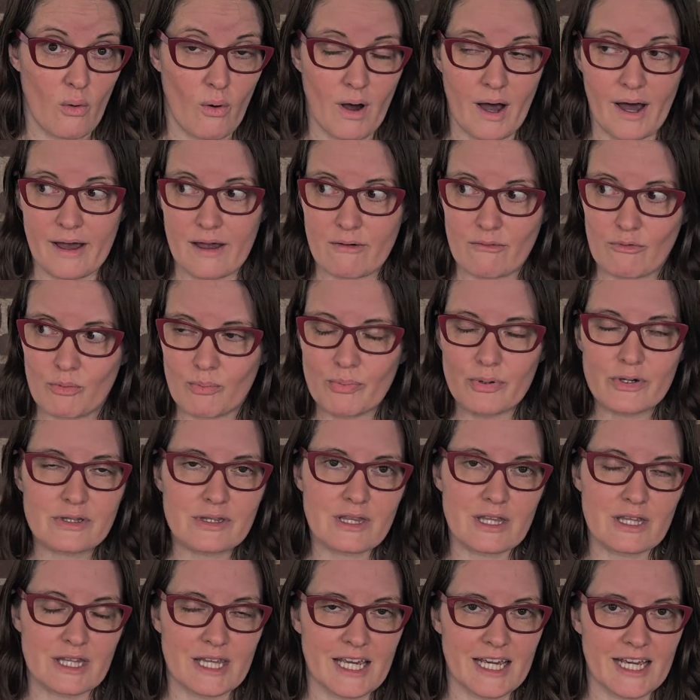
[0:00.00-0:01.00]
I will put
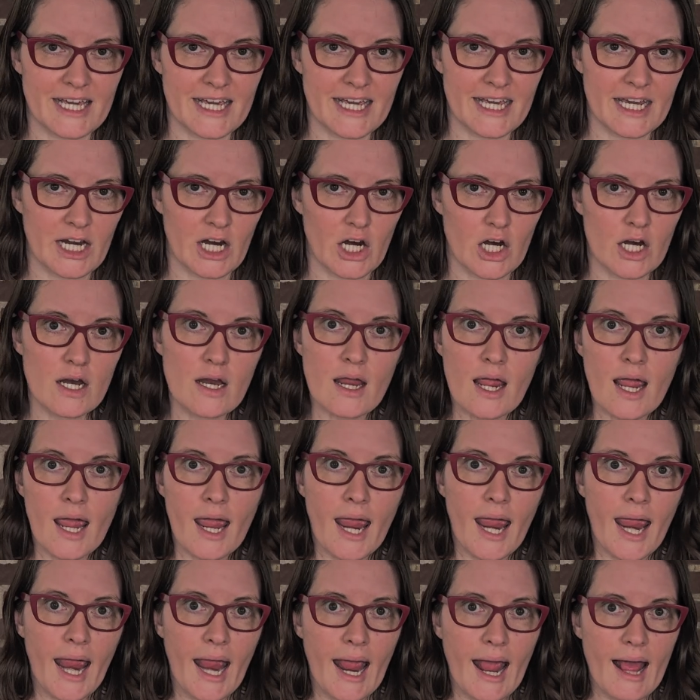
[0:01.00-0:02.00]
the link here
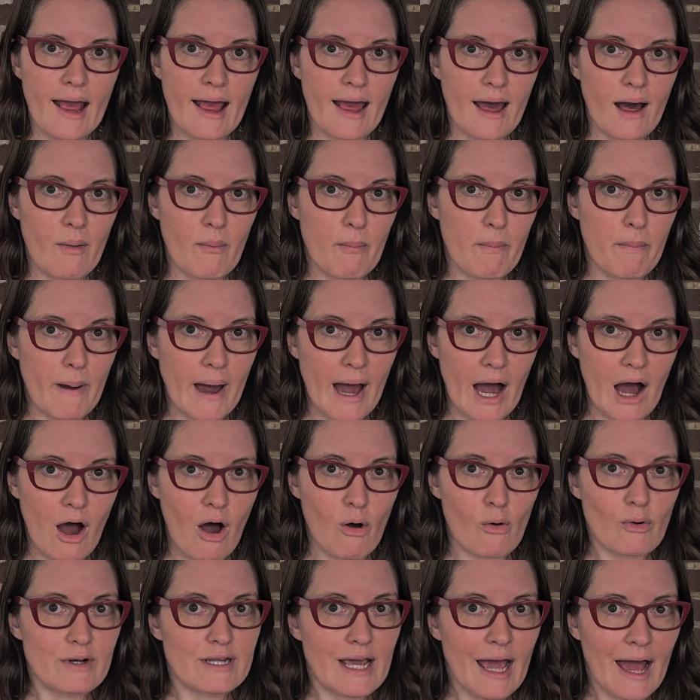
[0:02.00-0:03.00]

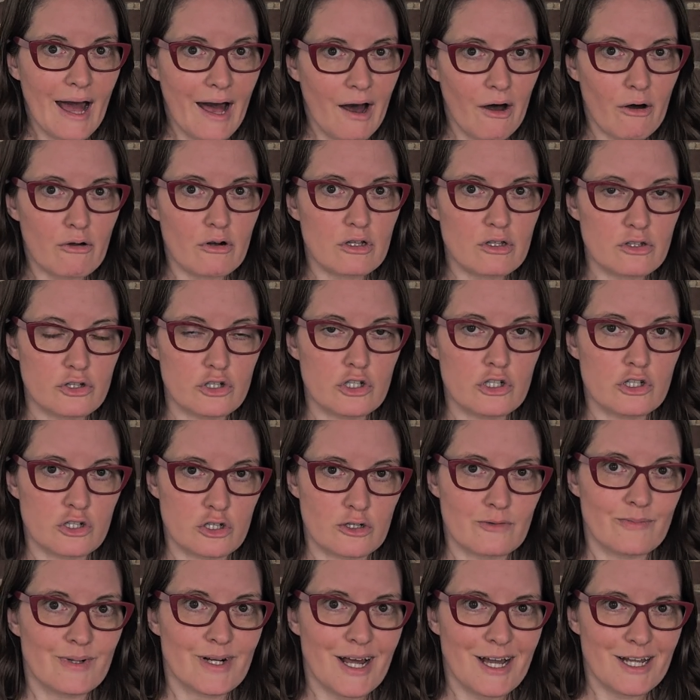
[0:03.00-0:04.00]
about how to learn
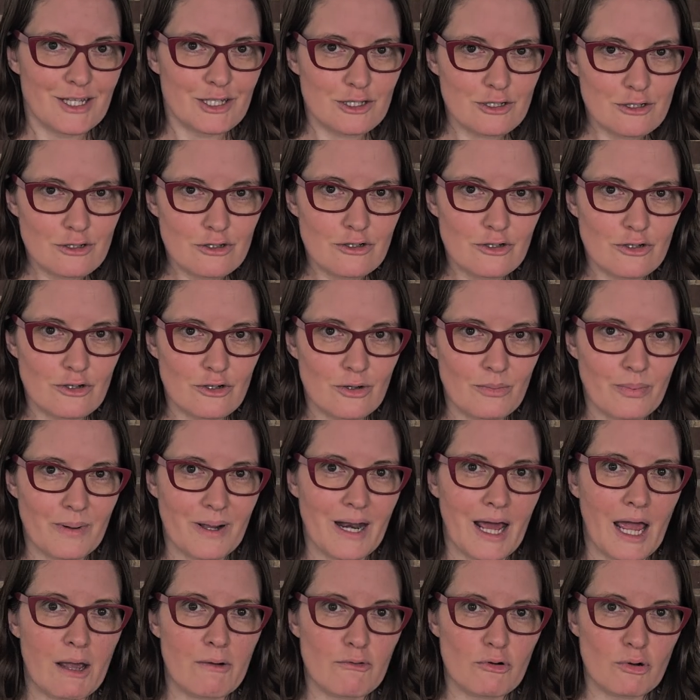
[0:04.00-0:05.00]
German on YouTube, and
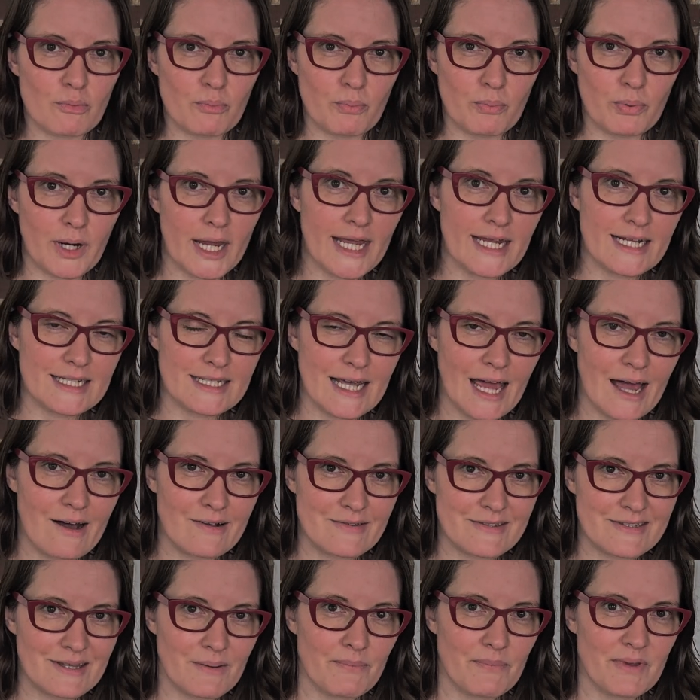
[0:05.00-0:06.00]
I will break down
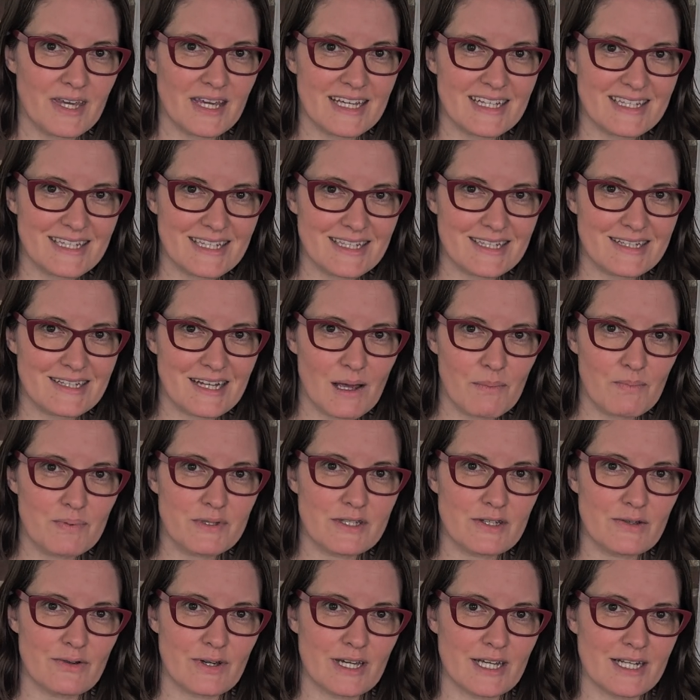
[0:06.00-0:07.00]
some easy steps
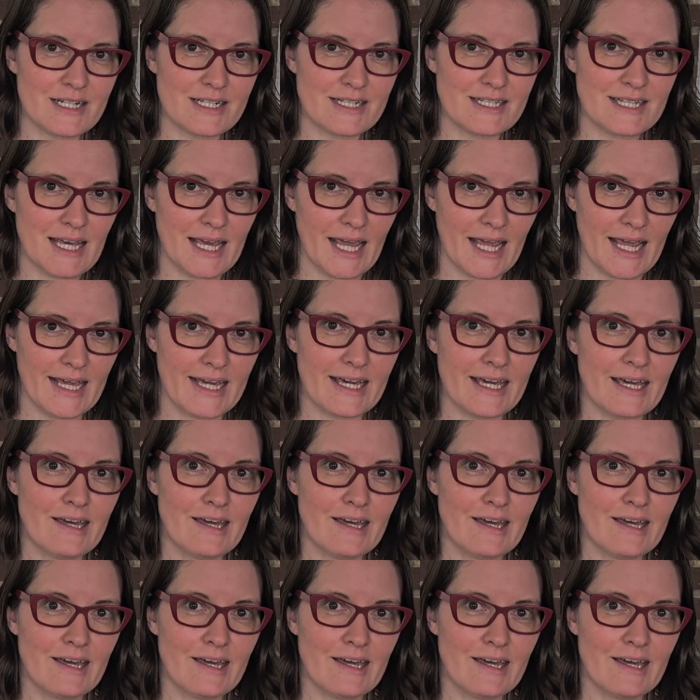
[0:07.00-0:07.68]
you can take